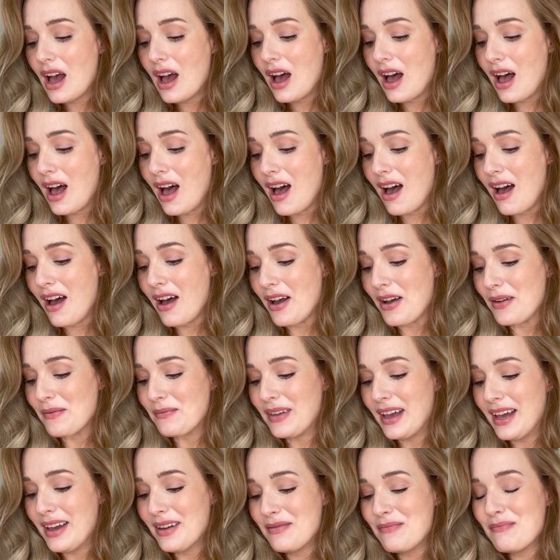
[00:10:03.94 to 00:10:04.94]

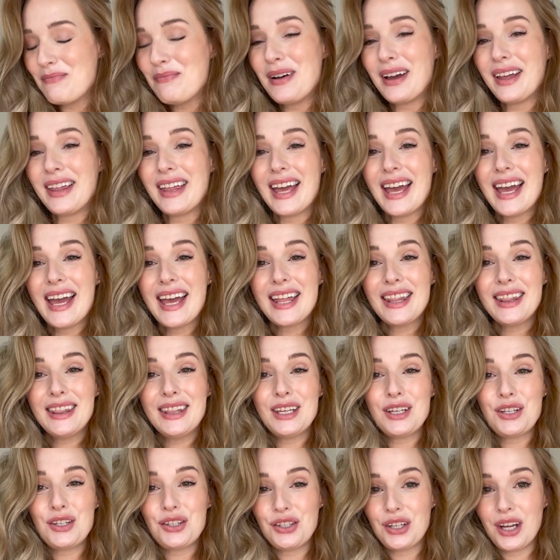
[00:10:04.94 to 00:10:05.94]
But
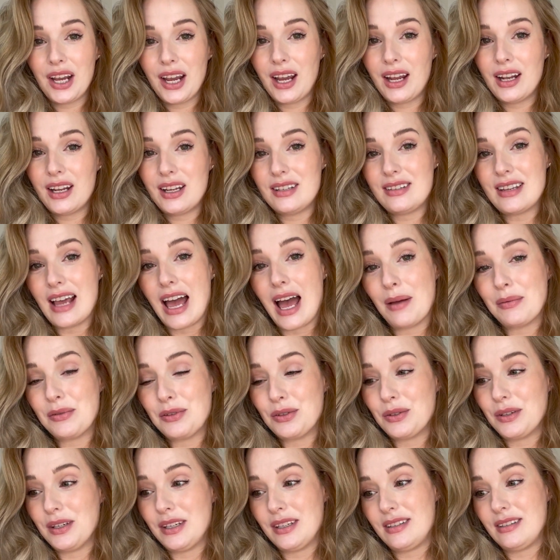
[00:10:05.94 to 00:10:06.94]
this shade is
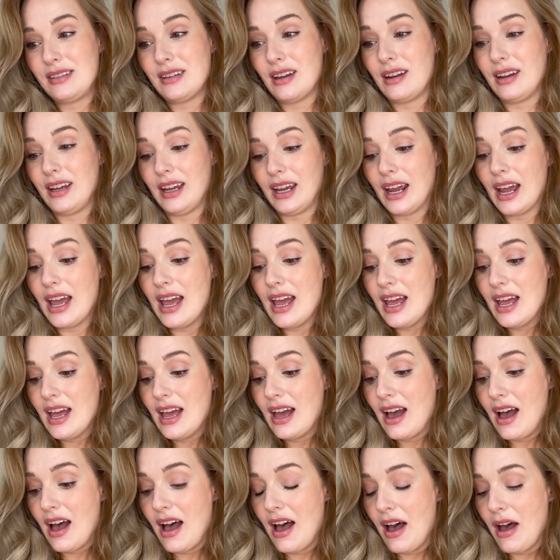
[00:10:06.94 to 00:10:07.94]
absolutely stunning
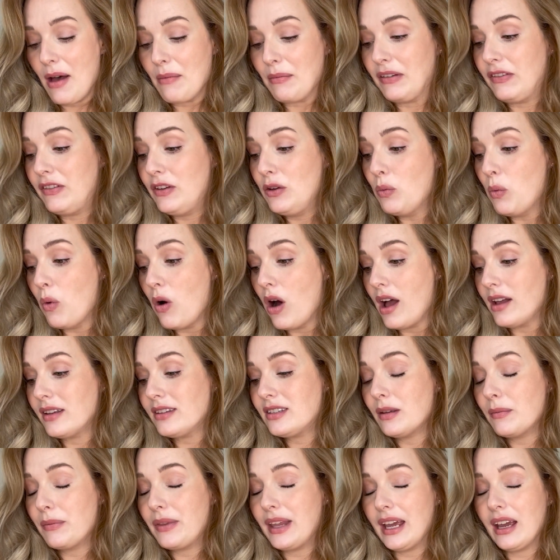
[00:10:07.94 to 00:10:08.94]
if you want
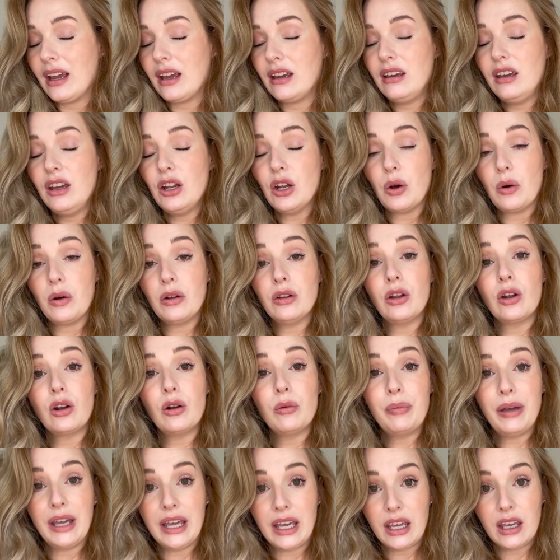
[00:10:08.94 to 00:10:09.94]
something, you know, a little
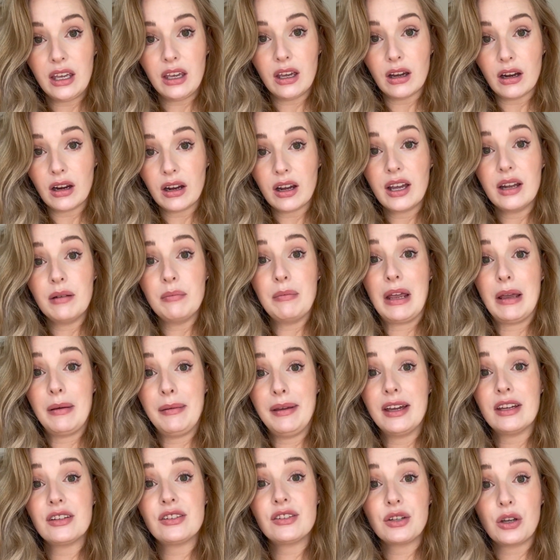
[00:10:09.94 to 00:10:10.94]
pinkier and
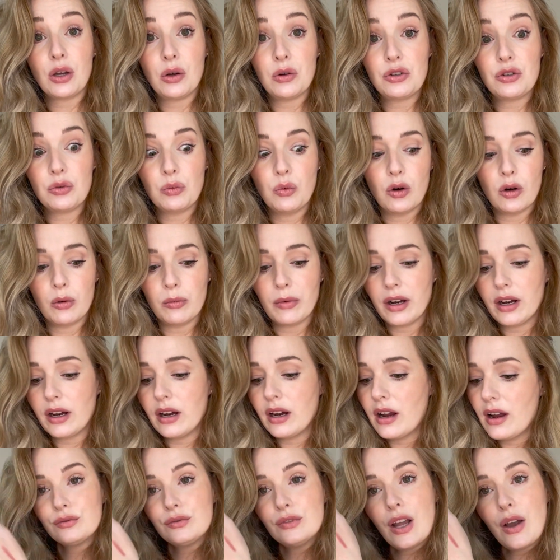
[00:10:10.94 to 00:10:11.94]
maybe a scotch warmer.
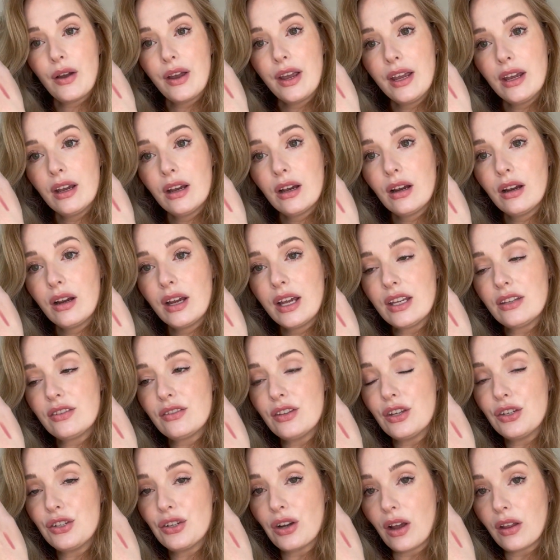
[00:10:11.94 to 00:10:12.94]
Now here is
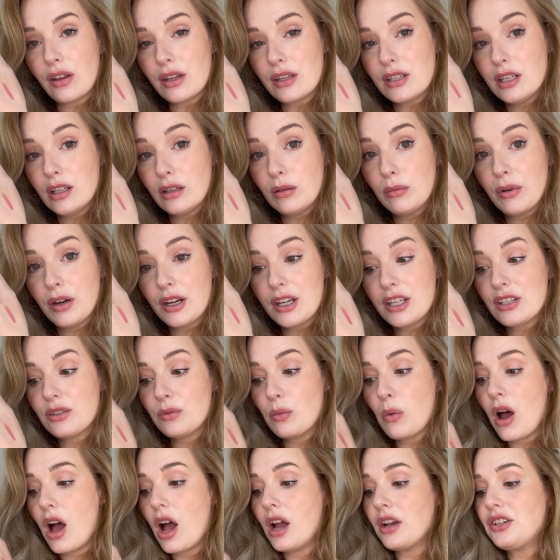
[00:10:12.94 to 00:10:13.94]
the Charlotte Tilbury
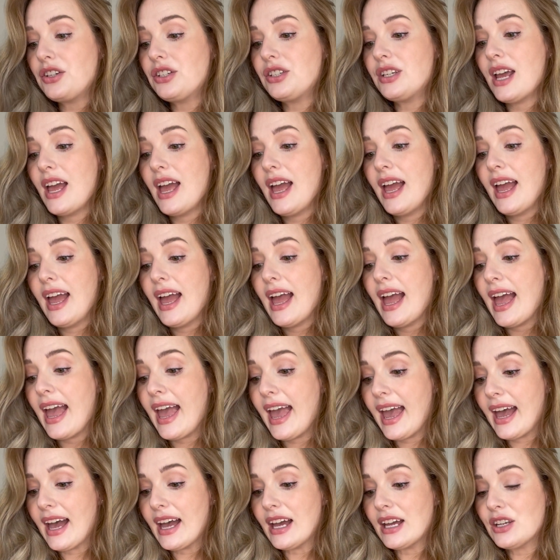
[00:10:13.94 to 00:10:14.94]
swatched,
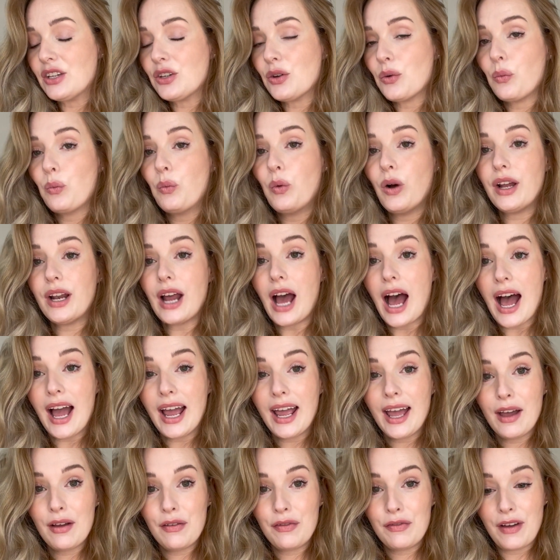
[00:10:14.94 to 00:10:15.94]
and what I
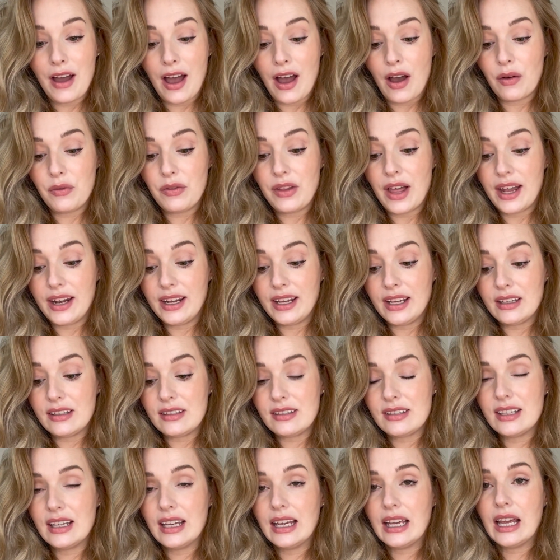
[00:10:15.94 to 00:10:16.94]
have found that
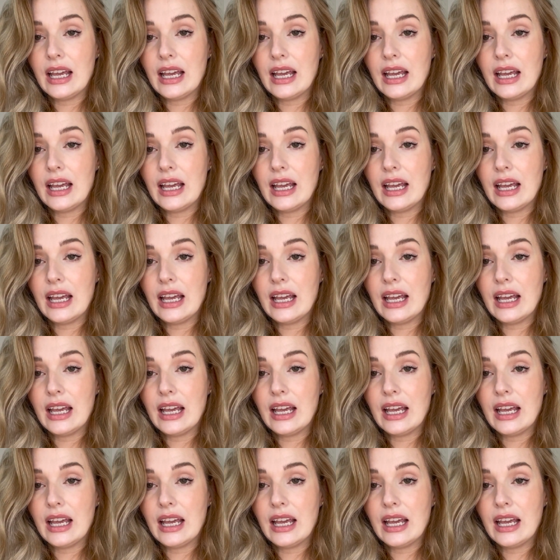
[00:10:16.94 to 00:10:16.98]
is